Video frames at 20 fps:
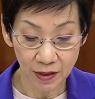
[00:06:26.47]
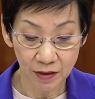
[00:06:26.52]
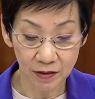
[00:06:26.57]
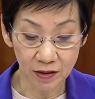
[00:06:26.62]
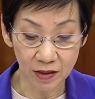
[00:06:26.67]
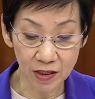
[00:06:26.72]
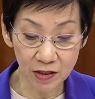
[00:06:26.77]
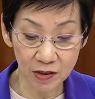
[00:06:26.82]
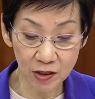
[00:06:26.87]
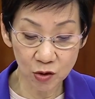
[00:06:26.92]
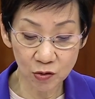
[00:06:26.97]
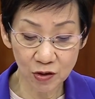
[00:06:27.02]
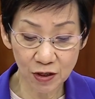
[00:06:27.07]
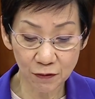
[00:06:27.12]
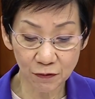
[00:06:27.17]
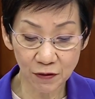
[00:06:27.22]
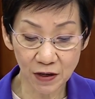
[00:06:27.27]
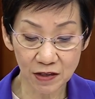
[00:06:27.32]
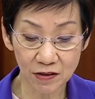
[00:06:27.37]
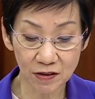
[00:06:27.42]
the industry
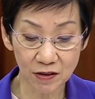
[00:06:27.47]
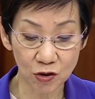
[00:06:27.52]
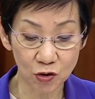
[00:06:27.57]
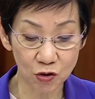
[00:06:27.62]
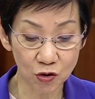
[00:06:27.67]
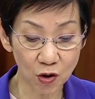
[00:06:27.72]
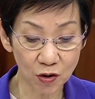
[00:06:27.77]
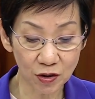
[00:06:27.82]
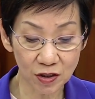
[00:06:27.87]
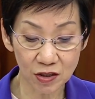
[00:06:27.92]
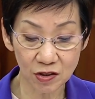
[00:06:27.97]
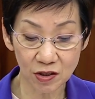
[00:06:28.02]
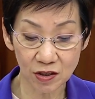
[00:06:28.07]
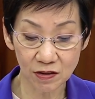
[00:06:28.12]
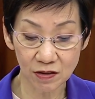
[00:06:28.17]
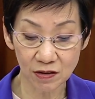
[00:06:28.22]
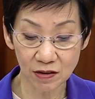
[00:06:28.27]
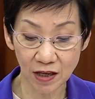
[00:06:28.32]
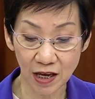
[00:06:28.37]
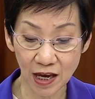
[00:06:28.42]
faces
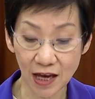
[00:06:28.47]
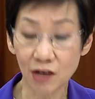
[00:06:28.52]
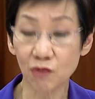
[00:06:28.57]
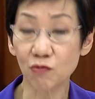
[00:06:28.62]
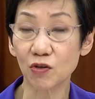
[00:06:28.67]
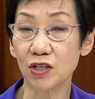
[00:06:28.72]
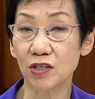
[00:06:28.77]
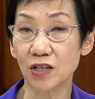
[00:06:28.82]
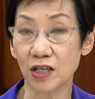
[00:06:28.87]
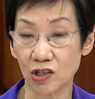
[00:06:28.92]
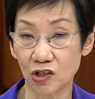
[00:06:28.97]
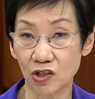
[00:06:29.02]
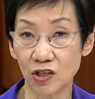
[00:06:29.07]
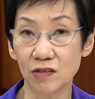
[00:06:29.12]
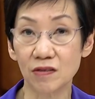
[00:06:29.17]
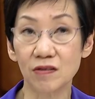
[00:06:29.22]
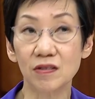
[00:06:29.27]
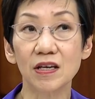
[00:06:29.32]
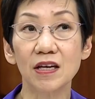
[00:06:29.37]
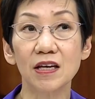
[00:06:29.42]
shortages and
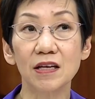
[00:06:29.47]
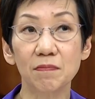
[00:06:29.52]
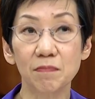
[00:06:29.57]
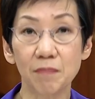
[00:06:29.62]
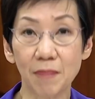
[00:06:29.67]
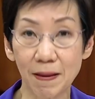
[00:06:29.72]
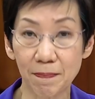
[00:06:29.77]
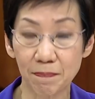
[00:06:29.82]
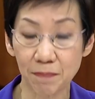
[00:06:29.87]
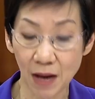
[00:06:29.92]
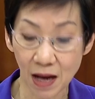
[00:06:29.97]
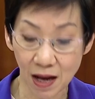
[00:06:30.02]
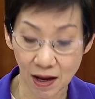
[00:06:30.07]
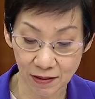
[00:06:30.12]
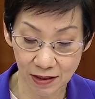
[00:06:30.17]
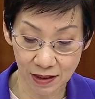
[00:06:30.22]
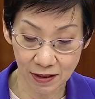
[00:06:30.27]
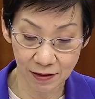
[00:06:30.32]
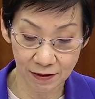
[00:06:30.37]
reductions in manpower.